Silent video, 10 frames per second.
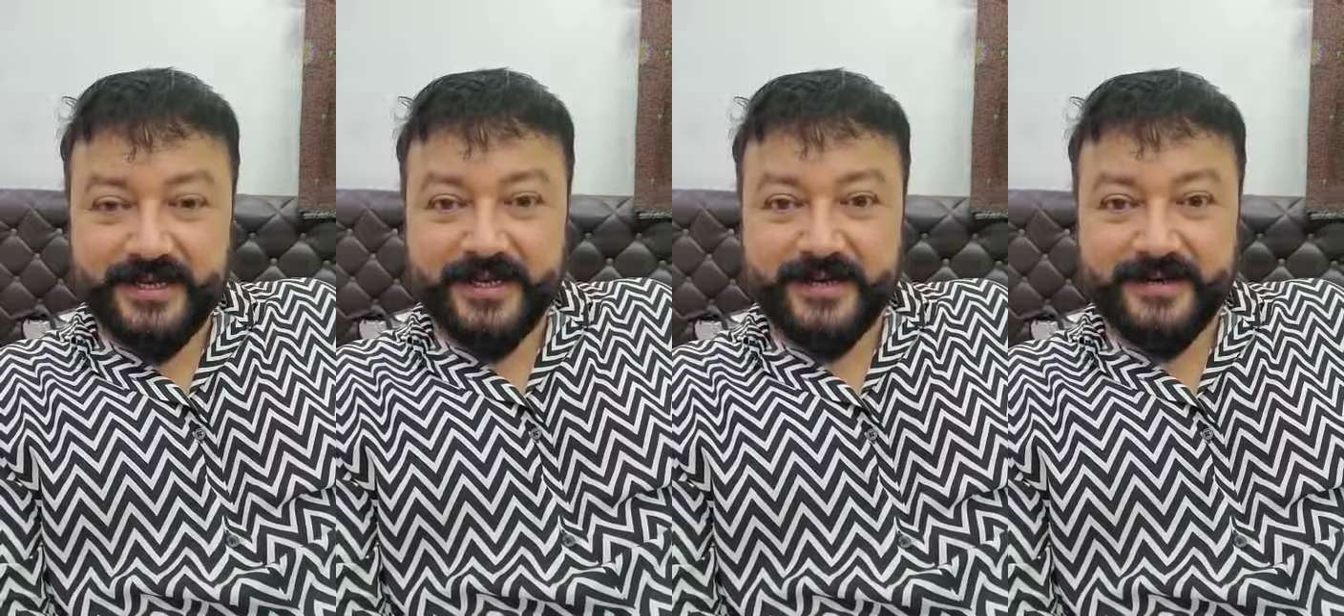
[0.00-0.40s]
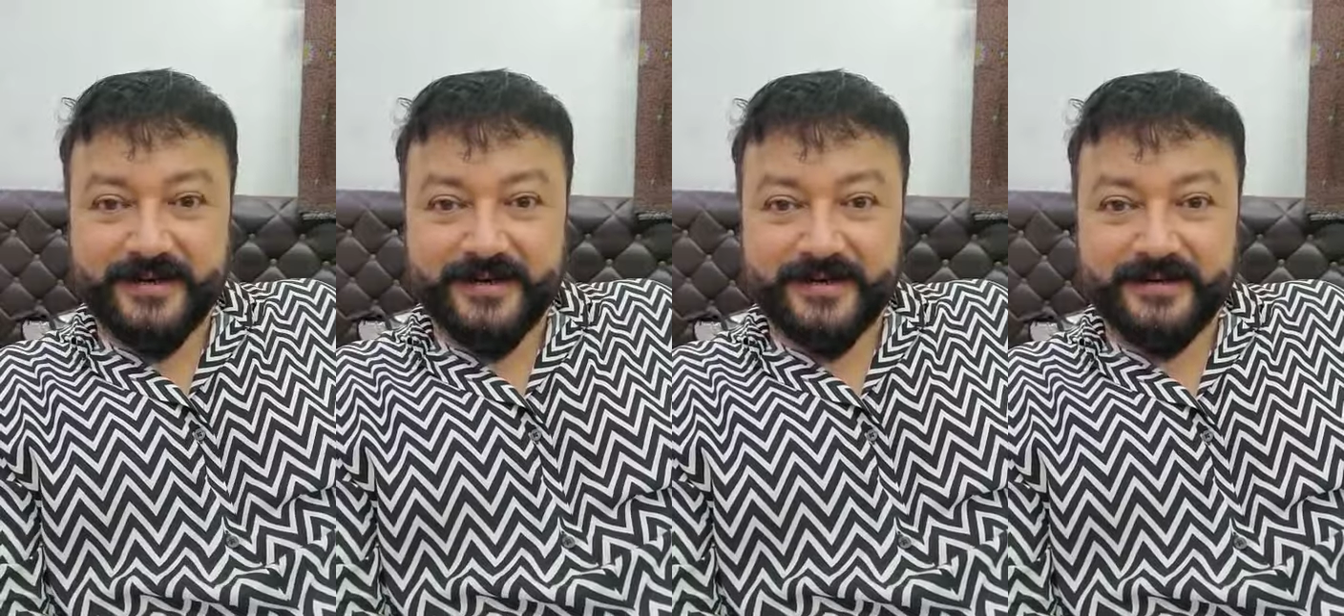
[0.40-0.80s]
and
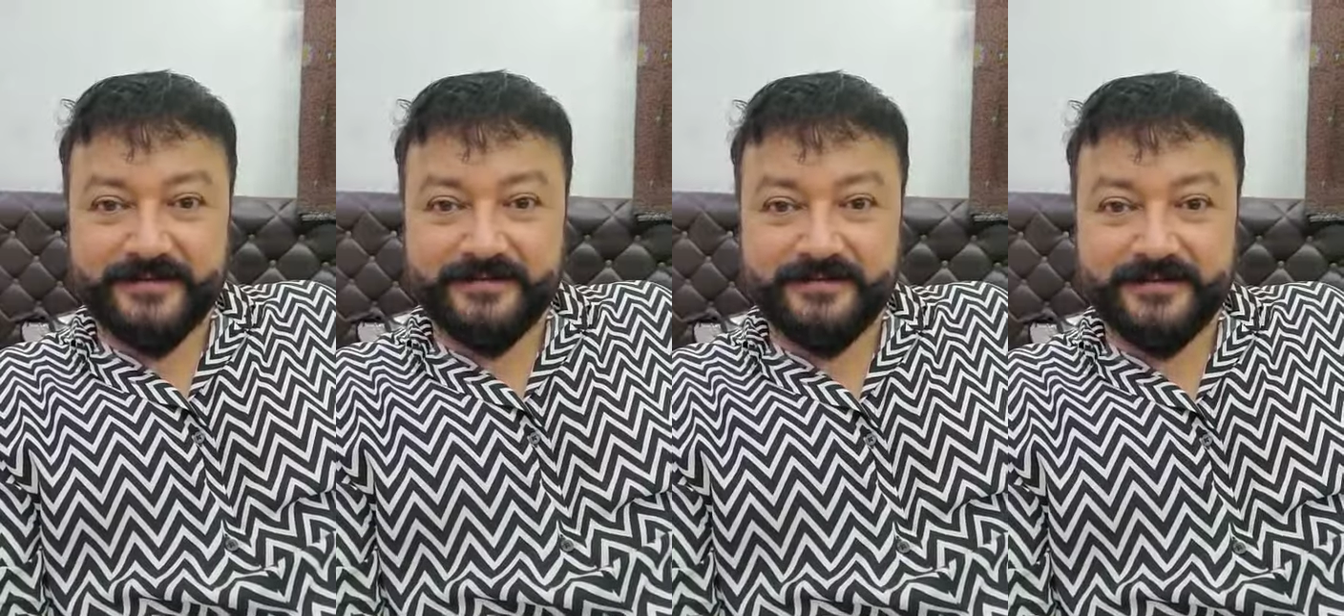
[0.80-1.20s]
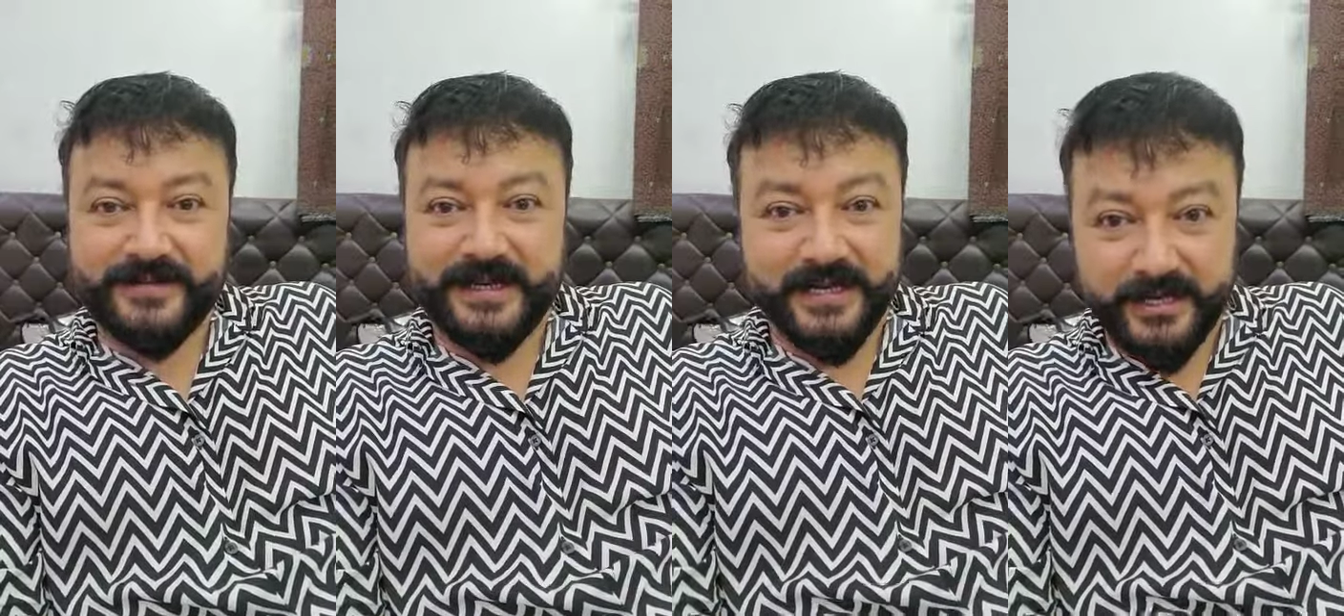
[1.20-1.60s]

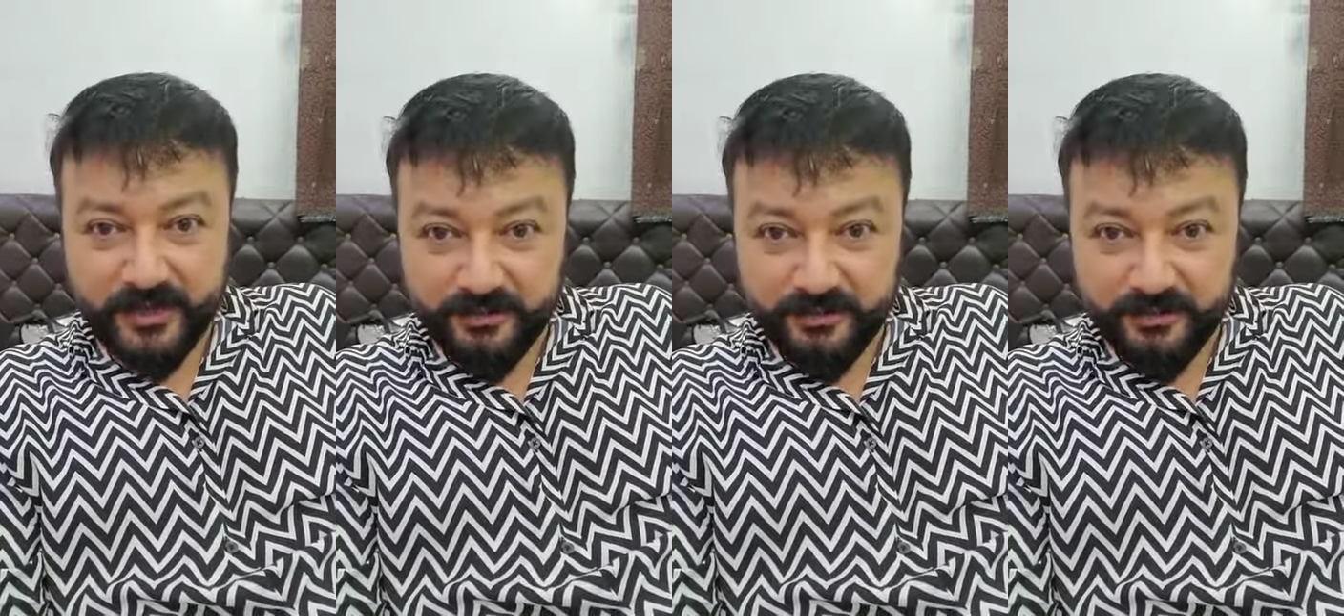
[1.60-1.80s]
I need your